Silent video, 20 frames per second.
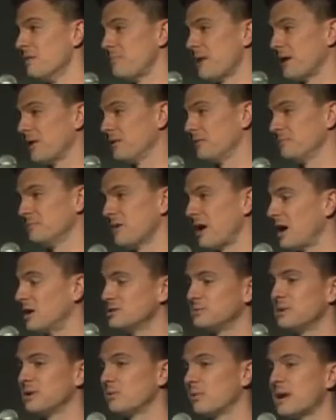better
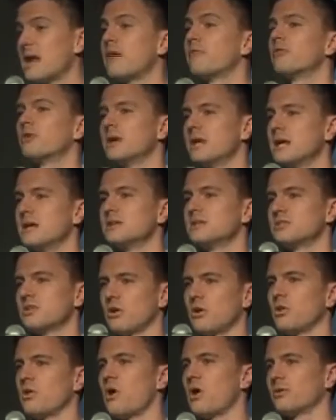husband, whatever it is
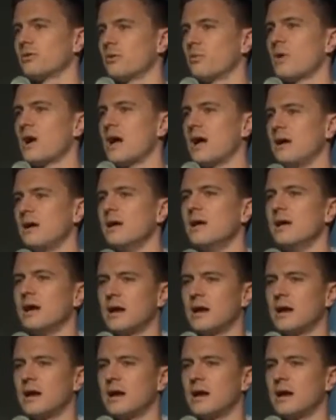along the way.